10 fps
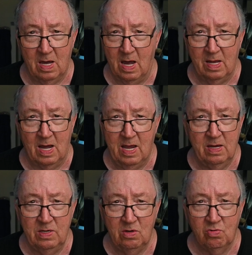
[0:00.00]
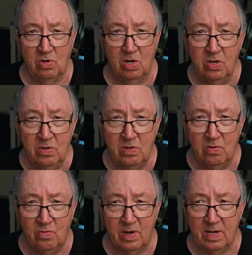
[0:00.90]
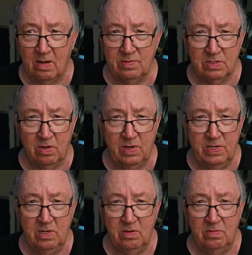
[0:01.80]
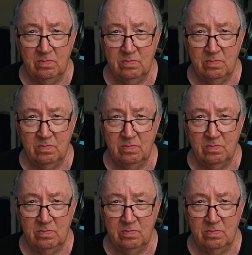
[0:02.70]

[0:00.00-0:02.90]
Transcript: I, I had no clue what I was going to do